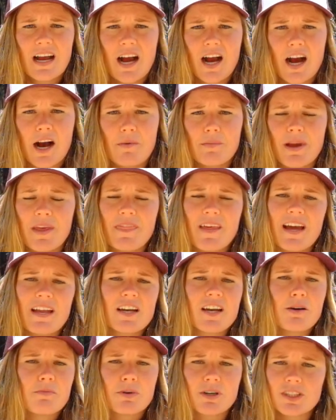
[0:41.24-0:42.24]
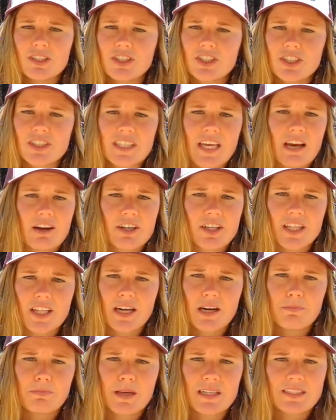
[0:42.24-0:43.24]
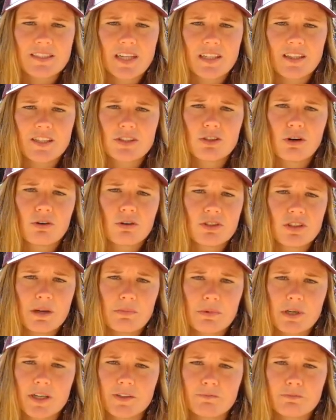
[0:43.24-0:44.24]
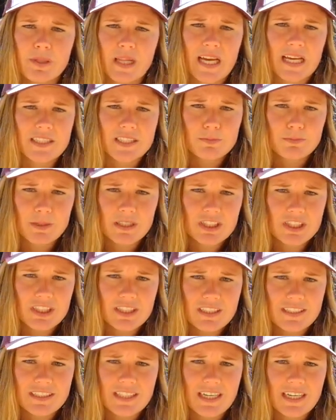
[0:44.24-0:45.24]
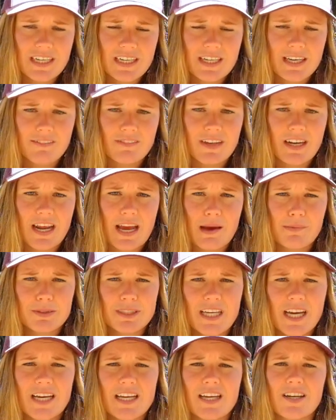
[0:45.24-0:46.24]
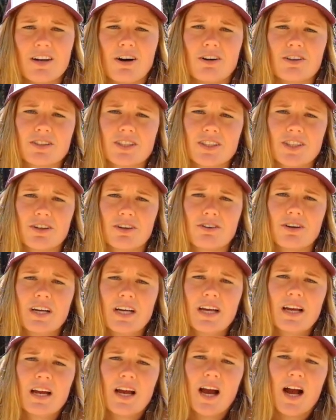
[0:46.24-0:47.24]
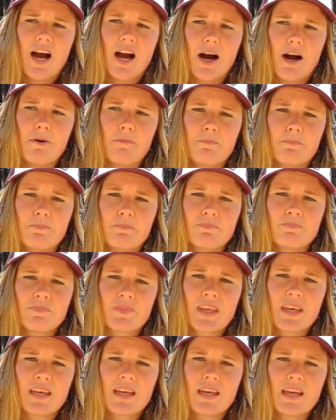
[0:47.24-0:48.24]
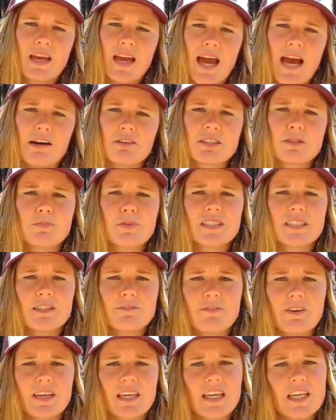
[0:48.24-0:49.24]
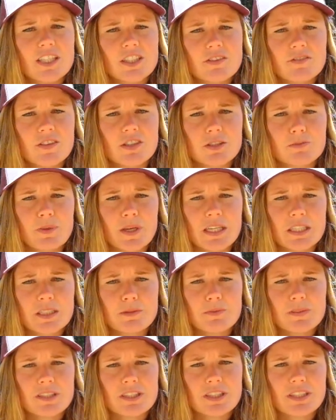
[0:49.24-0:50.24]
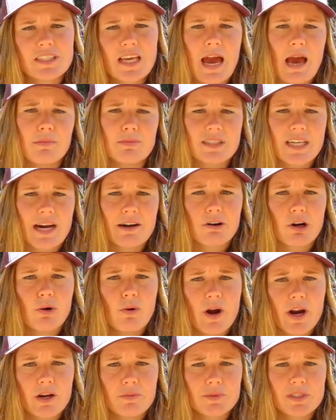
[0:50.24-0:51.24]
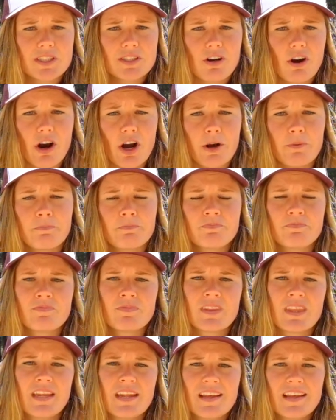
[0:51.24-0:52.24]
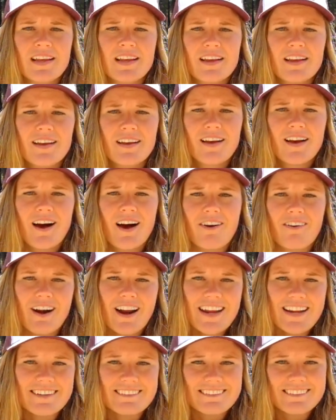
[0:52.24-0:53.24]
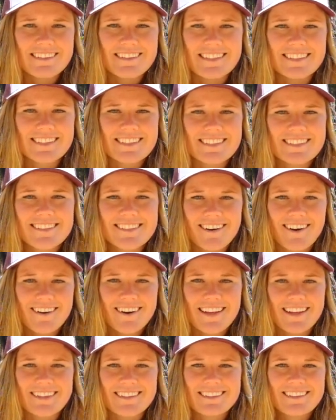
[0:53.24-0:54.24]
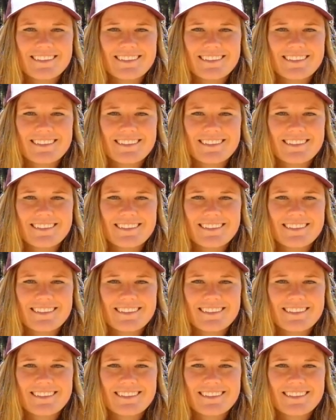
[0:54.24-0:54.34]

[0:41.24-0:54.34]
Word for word: Um, and that number is just calculated based on the total number of plant species in any given habitat and also um, how specific each of those plant species habitat requirements are. All right, let's get started.